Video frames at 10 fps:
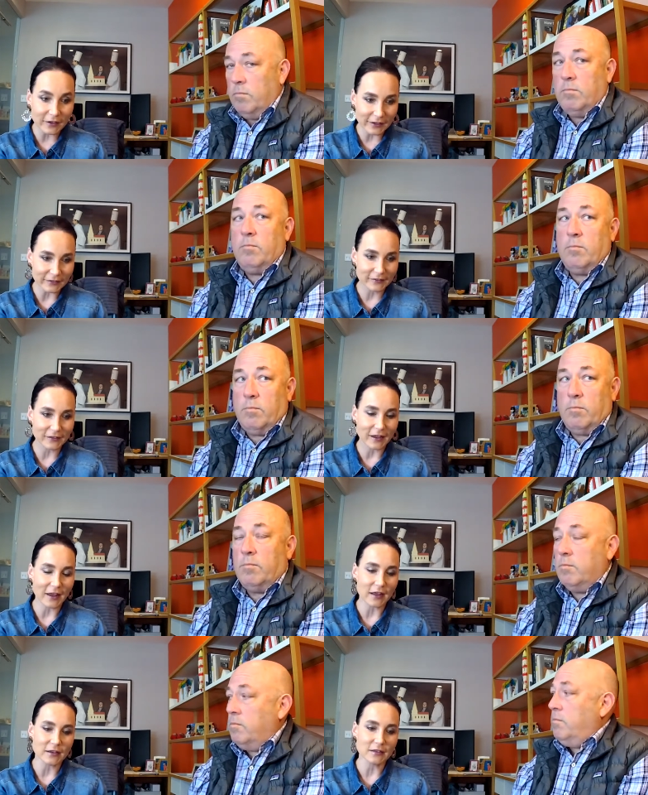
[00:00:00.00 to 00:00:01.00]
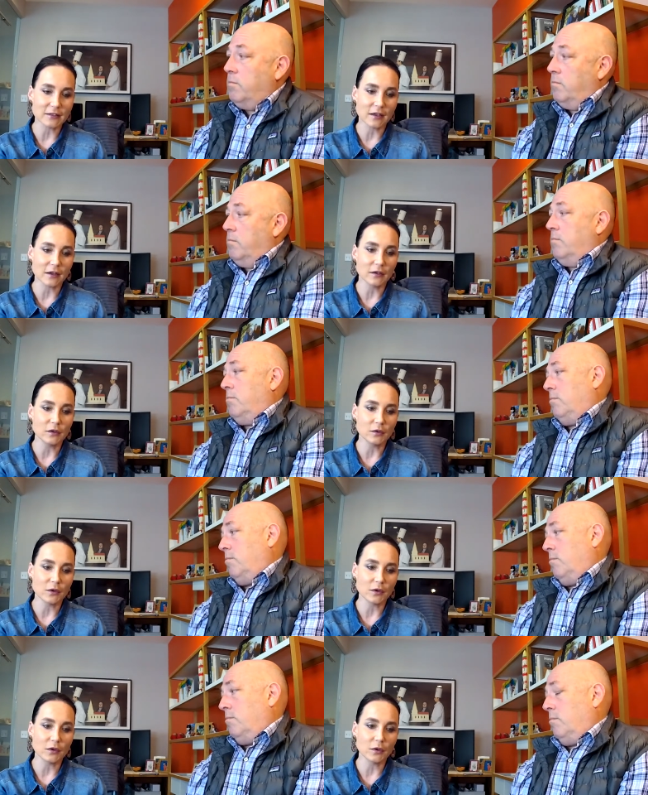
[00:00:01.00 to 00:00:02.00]
Speaker 1: in it and uh,
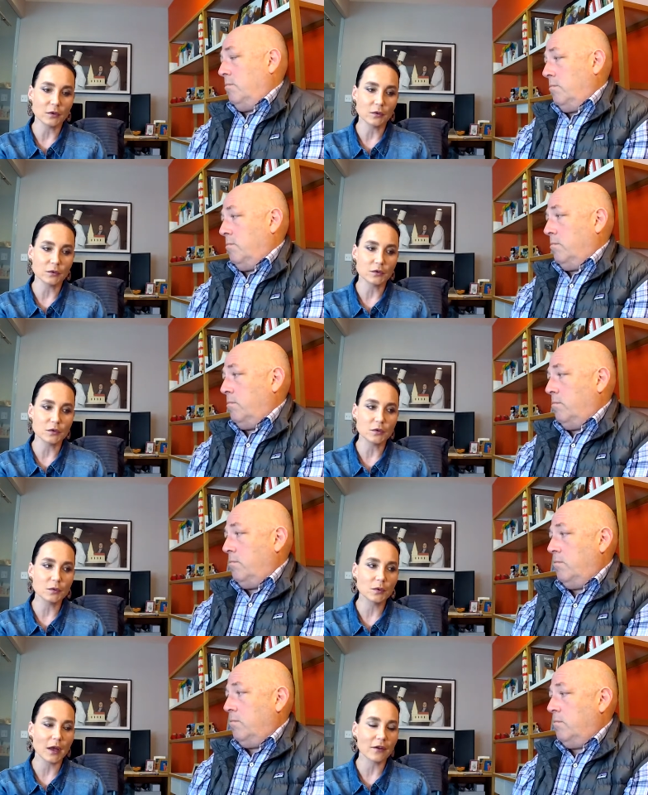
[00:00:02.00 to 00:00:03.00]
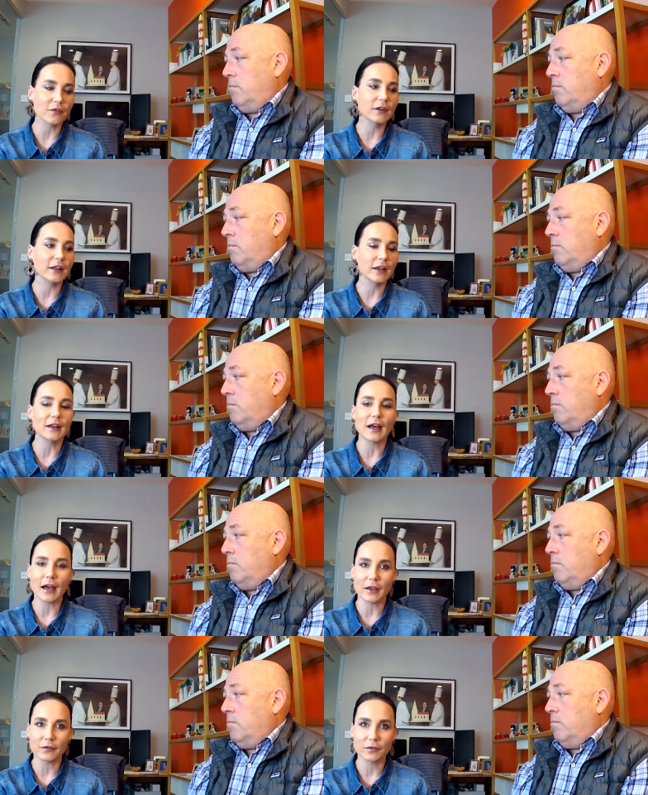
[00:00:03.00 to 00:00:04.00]
you you you do everyday
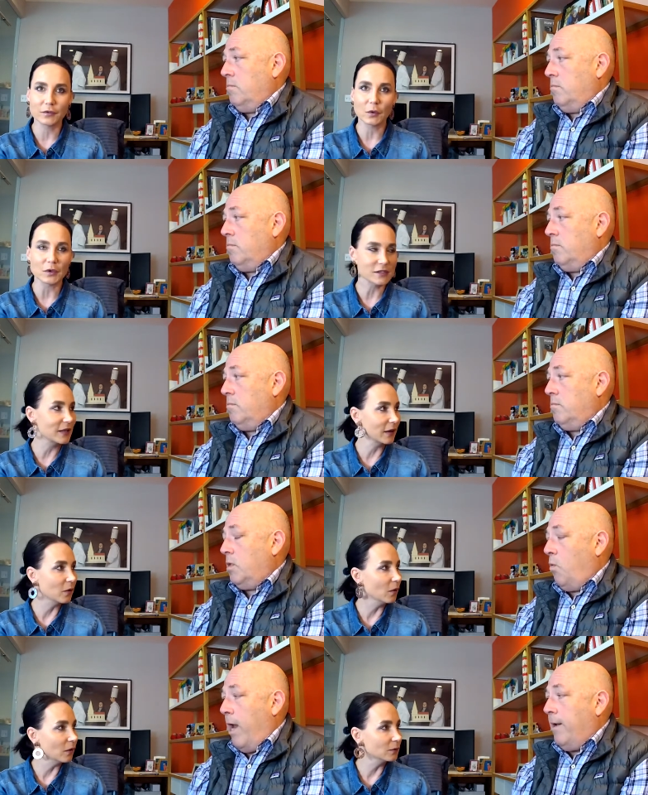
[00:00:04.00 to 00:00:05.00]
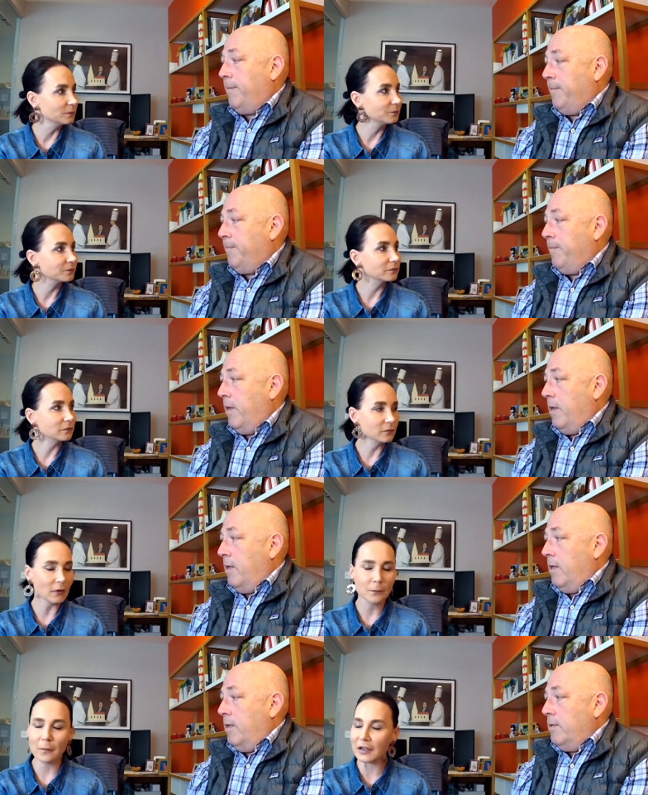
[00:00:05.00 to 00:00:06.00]
life towards that goal right
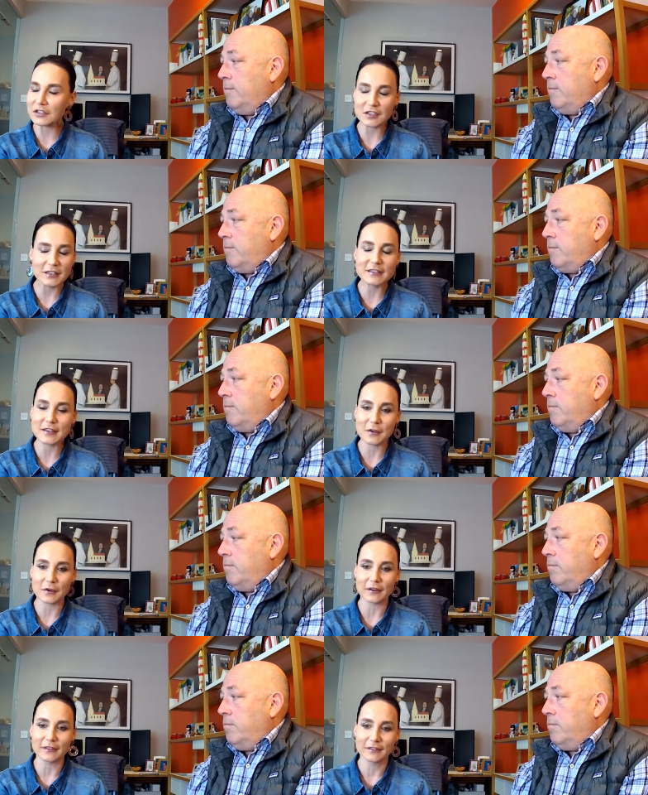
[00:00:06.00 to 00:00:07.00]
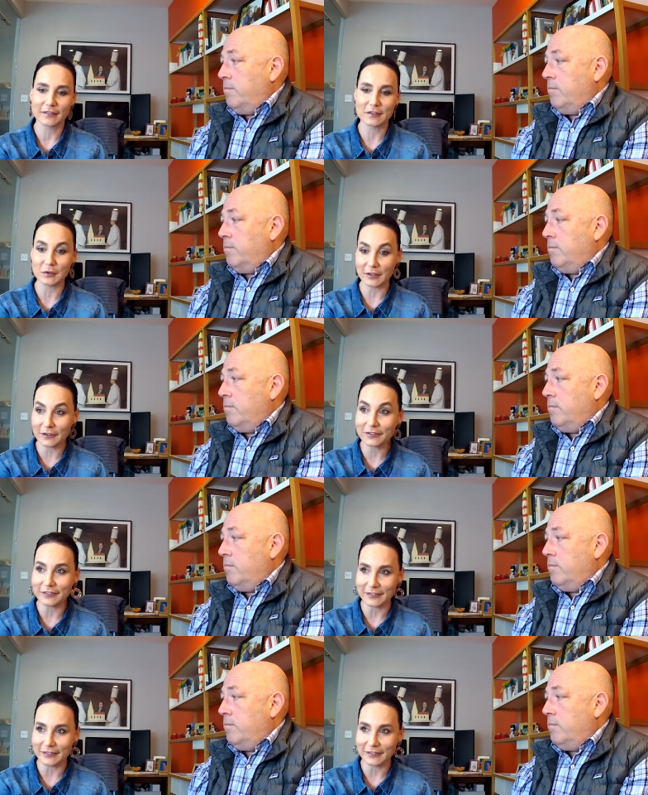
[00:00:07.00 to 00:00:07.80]
much easier to live